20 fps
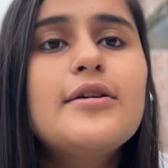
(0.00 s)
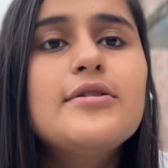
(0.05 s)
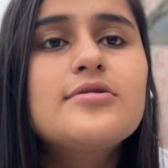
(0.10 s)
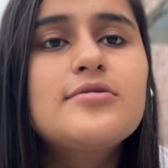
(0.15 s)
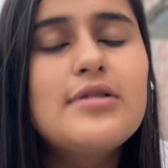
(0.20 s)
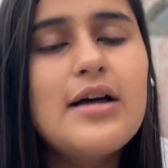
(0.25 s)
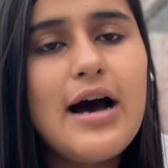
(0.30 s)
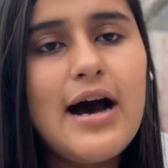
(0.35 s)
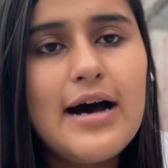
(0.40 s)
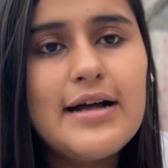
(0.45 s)

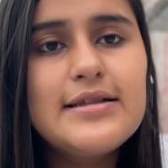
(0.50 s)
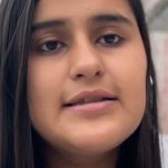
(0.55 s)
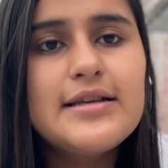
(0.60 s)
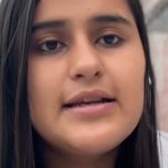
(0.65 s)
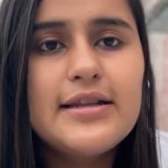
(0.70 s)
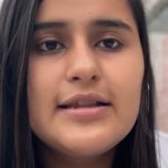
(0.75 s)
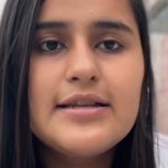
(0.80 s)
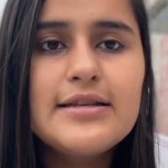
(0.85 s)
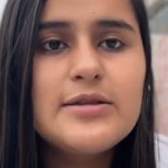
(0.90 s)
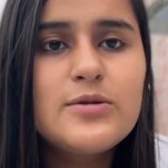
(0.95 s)
So the answer,
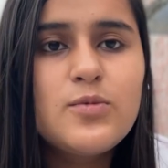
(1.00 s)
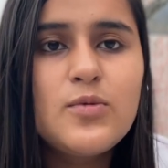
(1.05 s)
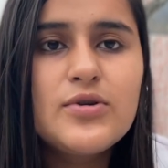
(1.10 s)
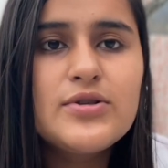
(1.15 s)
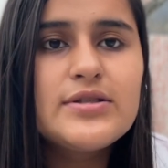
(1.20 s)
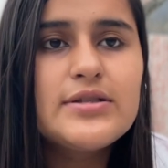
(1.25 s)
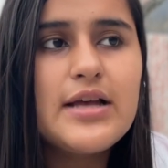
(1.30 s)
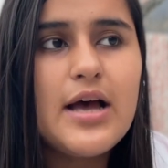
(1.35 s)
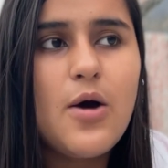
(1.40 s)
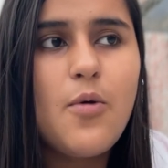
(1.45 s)
this
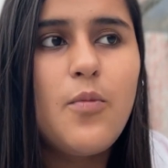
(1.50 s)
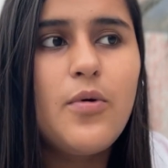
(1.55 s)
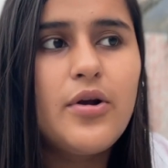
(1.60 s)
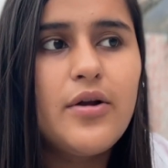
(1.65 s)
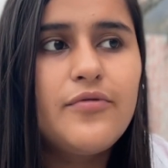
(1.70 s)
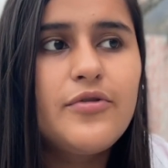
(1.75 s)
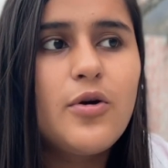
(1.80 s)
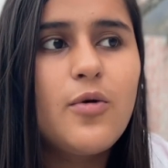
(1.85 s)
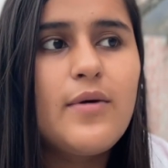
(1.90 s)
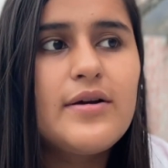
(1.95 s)
was one
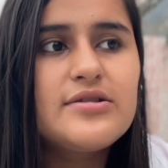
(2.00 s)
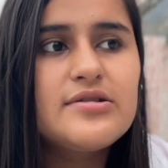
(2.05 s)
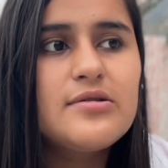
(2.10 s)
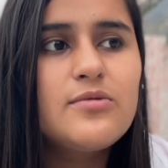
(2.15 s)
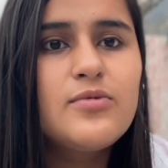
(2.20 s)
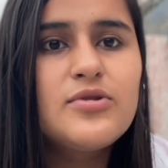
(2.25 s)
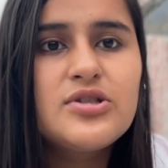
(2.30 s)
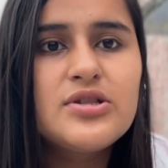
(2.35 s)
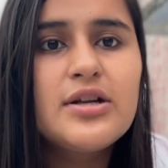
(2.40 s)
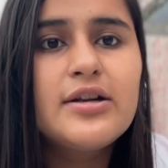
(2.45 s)
of the
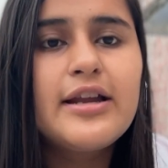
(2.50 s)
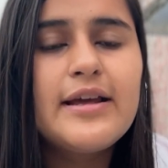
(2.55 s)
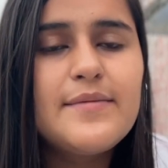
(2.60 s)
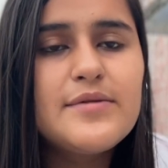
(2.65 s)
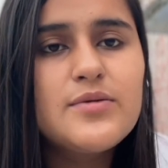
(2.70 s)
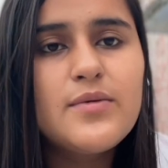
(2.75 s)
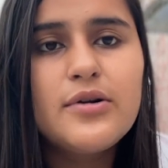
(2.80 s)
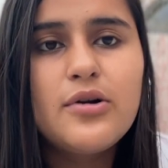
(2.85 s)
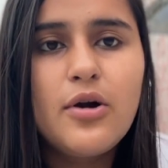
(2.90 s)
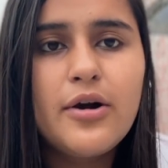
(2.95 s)
questions which the
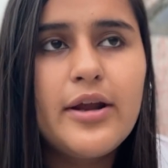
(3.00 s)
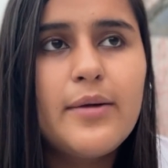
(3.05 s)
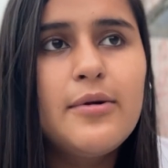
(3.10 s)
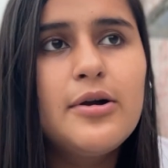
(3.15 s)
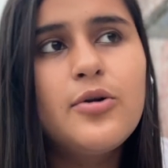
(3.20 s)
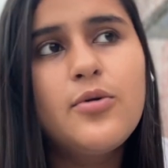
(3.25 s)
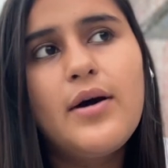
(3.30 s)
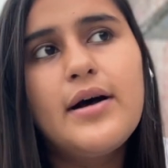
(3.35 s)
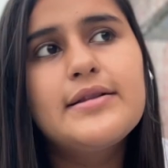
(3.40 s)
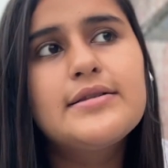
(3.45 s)
teams were not able
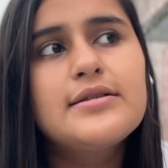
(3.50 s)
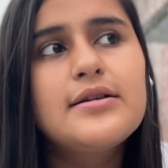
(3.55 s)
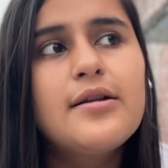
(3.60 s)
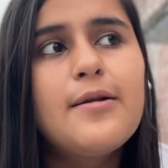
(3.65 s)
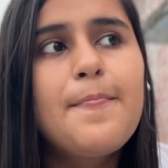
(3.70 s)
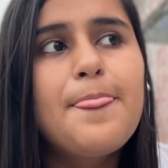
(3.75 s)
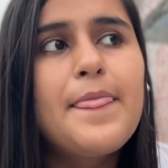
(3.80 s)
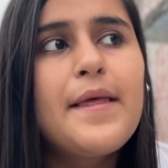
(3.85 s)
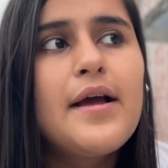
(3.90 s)
to answer.